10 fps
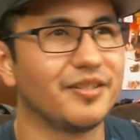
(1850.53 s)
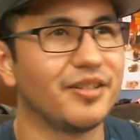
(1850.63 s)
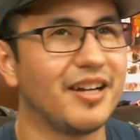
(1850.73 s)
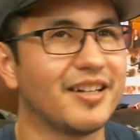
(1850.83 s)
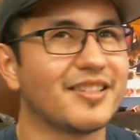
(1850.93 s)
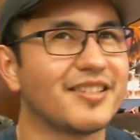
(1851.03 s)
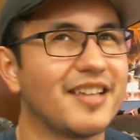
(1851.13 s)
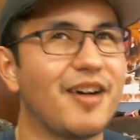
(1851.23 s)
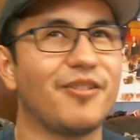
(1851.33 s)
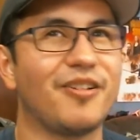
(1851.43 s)
I guess
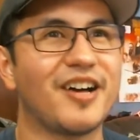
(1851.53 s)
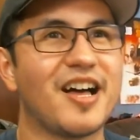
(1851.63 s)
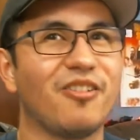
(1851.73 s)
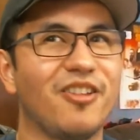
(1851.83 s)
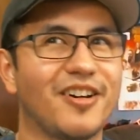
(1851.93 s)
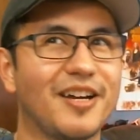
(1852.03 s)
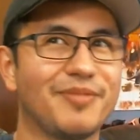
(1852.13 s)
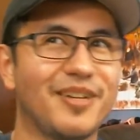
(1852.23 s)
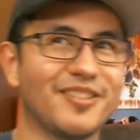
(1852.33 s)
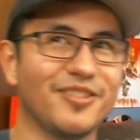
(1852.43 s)
how long I
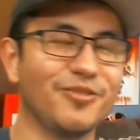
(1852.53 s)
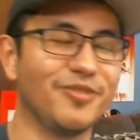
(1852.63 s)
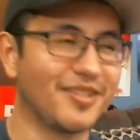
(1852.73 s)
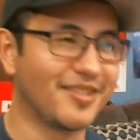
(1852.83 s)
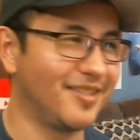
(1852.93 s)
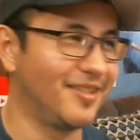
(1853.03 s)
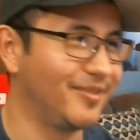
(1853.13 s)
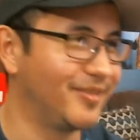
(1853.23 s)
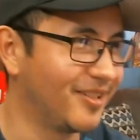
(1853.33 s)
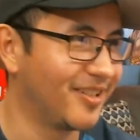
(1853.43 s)
plan to do this.
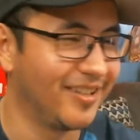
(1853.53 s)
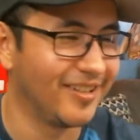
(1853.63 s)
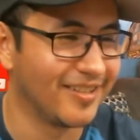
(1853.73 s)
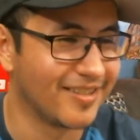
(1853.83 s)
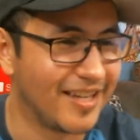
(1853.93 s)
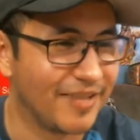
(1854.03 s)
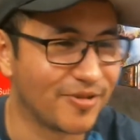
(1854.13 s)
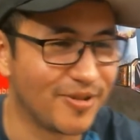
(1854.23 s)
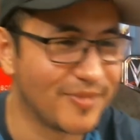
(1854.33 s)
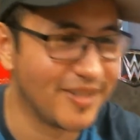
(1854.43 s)
What do you call it? This live
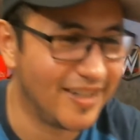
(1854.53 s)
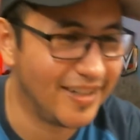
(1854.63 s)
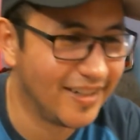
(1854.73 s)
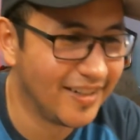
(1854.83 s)
stream tonight.